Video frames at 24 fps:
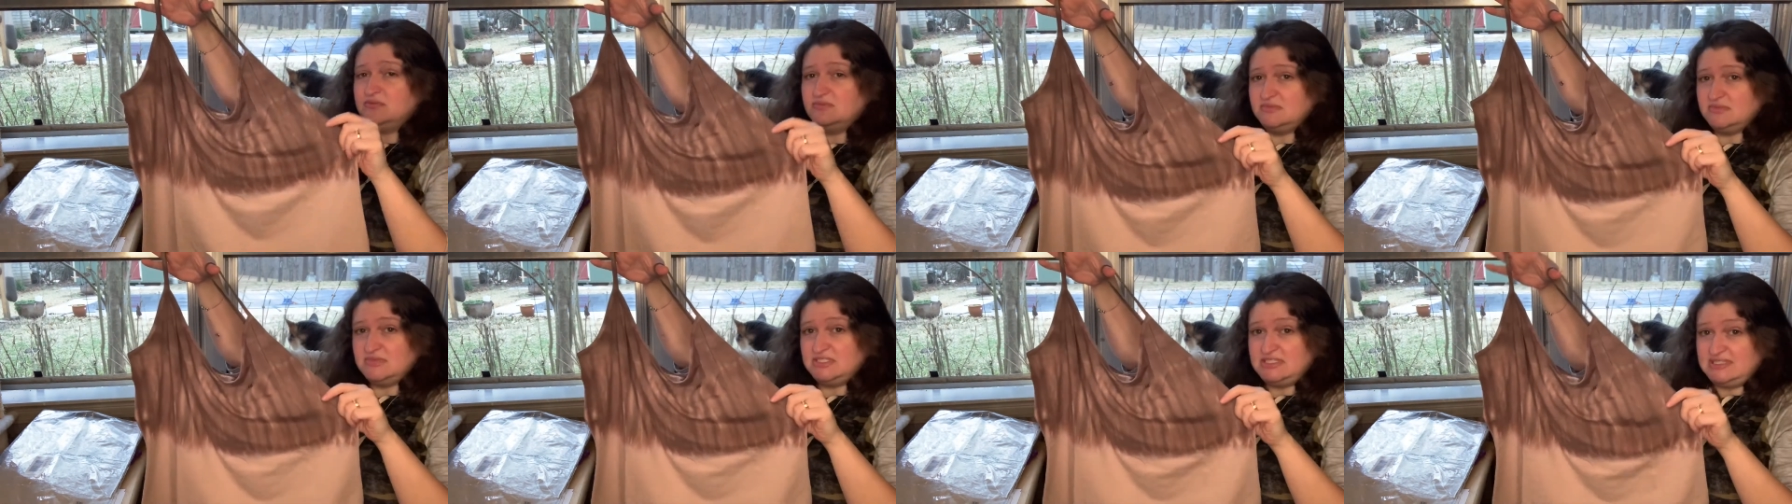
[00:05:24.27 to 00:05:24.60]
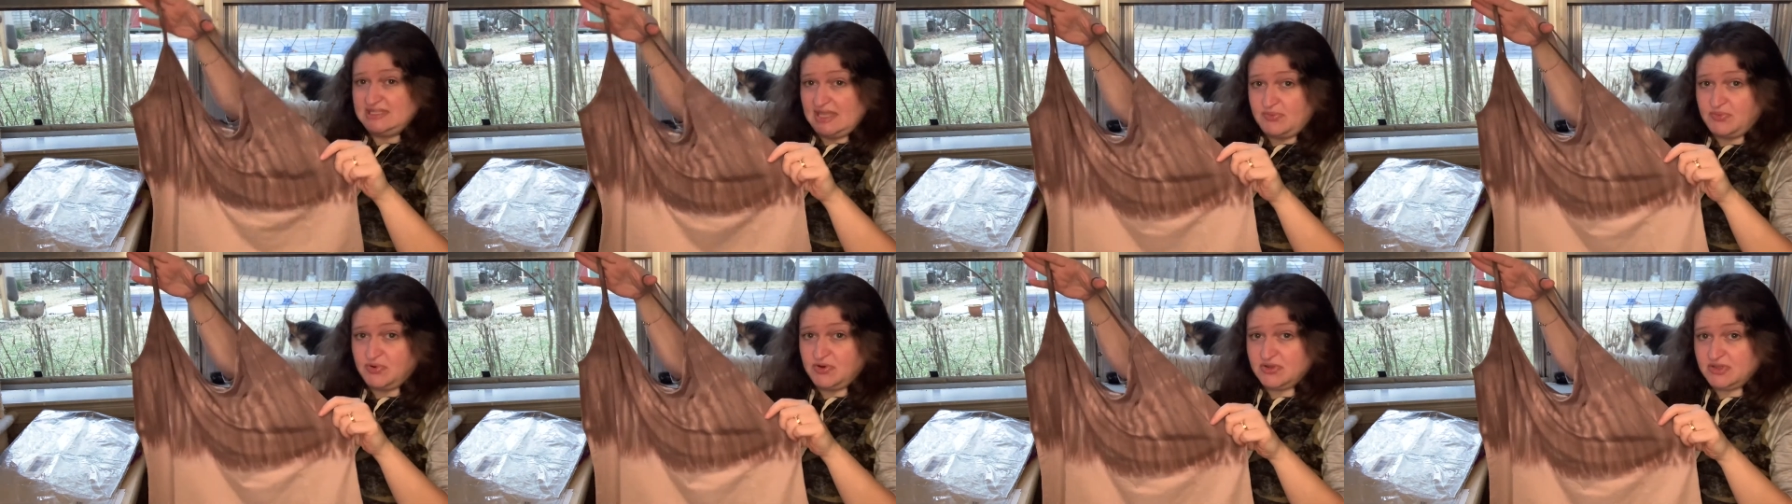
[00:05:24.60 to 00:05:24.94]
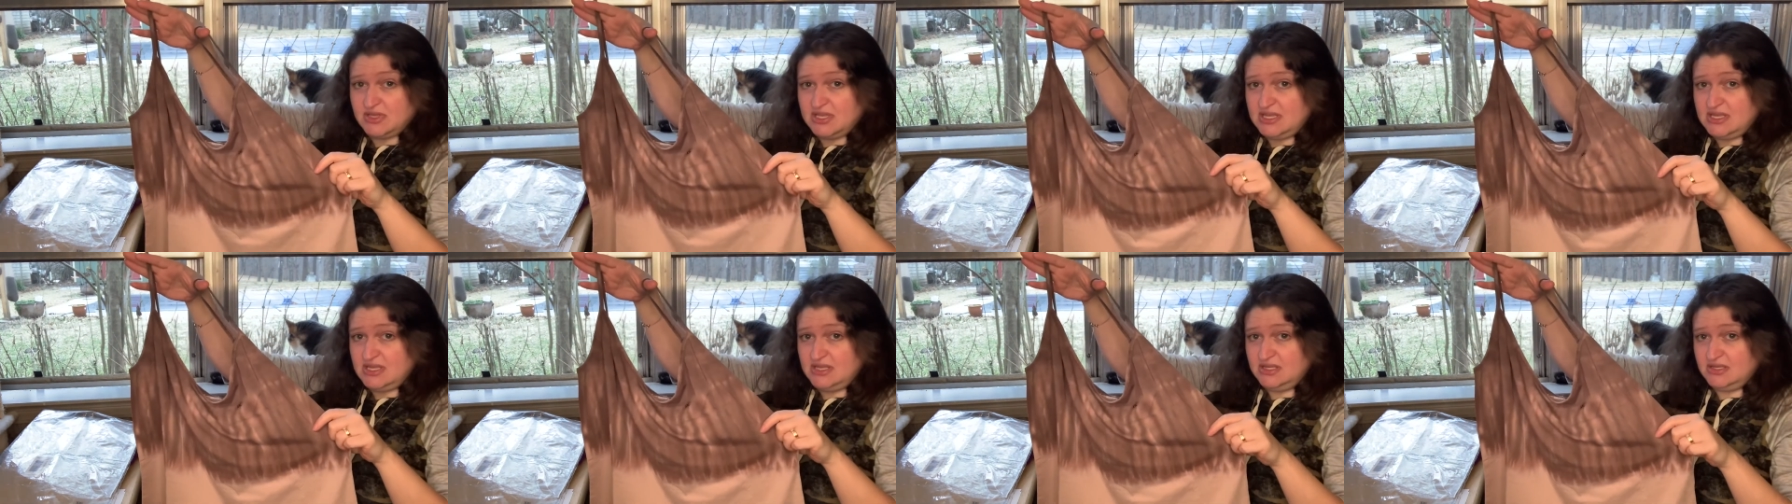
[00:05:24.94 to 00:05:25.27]

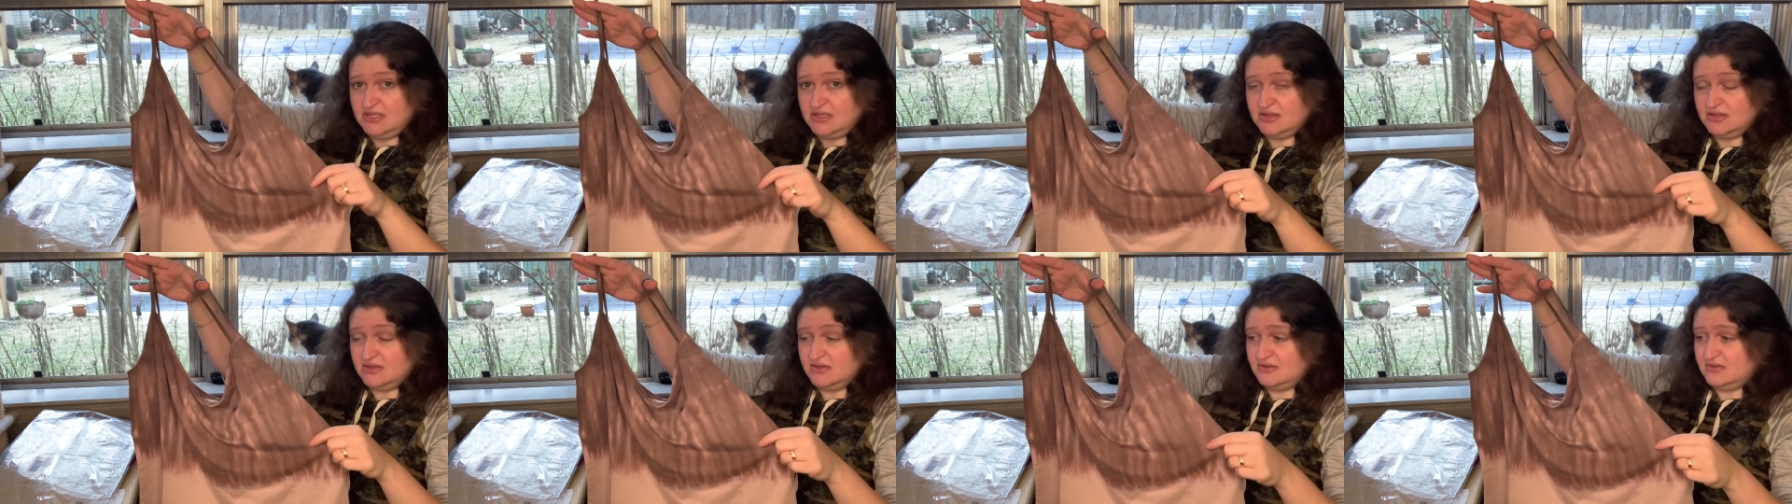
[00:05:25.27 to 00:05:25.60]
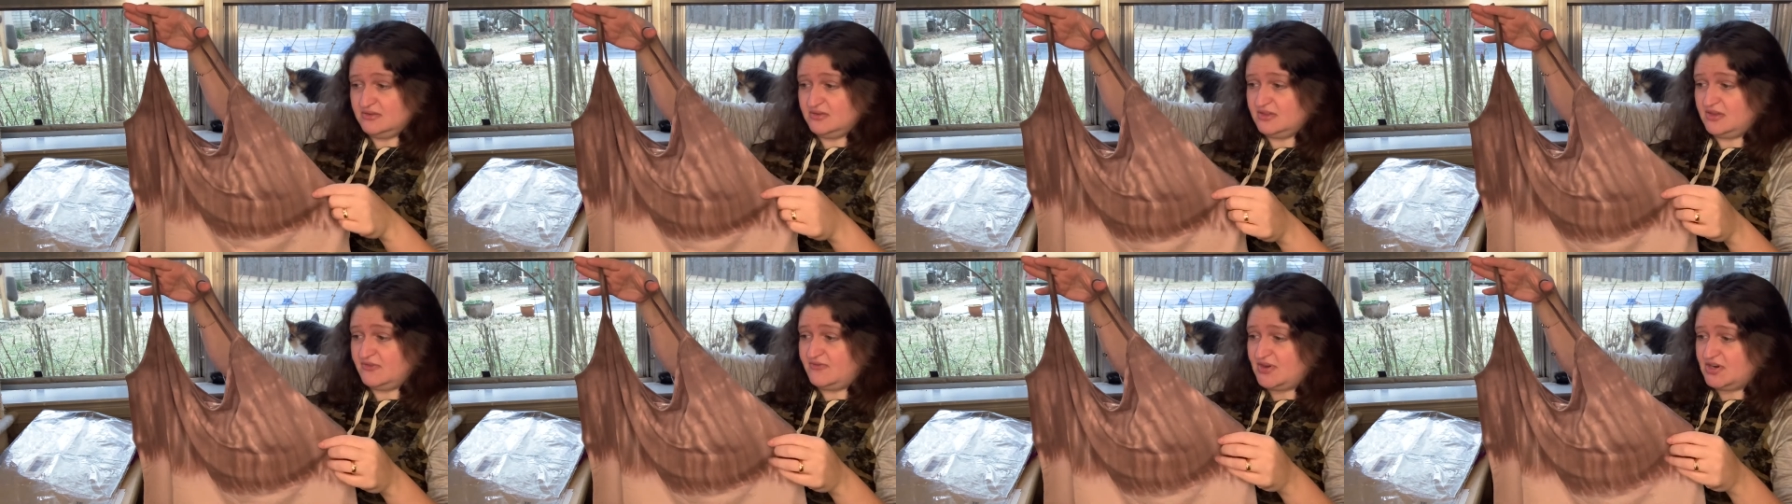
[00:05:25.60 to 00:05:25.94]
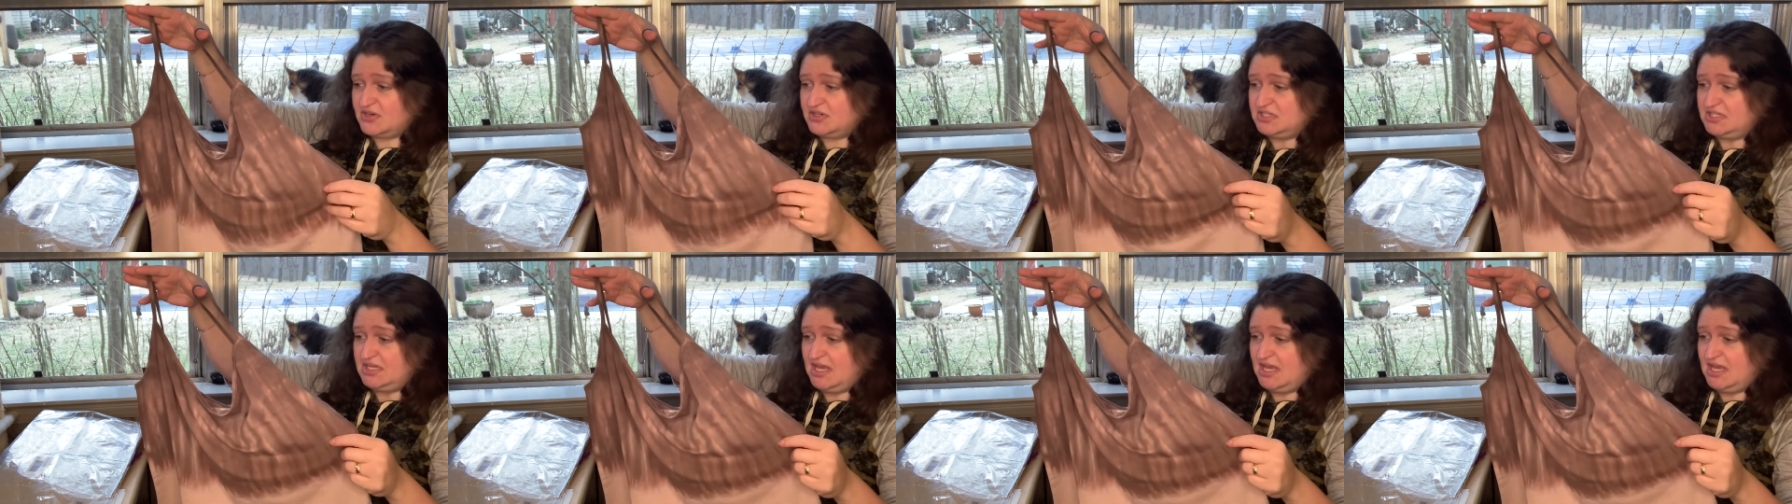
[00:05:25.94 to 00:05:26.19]
separately the first